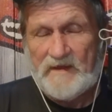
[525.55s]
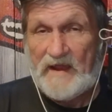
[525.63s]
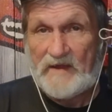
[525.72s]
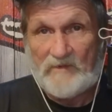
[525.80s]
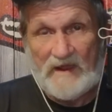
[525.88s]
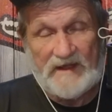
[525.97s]

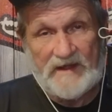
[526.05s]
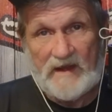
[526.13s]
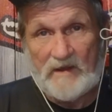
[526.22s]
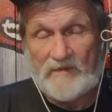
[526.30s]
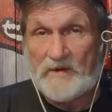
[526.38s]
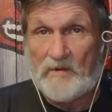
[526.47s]
And right
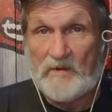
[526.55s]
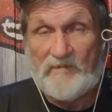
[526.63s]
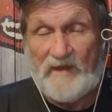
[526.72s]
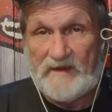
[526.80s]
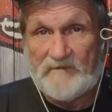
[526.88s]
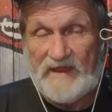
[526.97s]
now, they're on
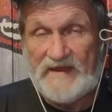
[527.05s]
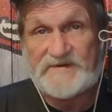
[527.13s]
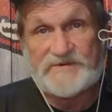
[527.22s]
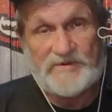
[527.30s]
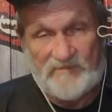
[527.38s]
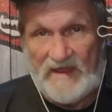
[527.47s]
pace
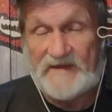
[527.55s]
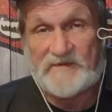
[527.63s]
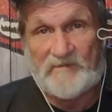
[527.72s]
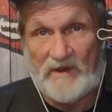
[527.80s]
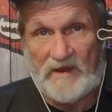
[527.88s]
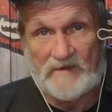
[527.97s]
to make the
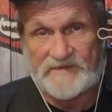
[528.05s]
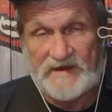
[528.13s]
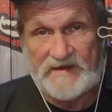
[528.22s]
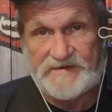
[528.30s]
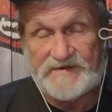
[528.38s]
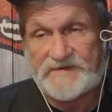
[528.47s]
playoffs, Angie.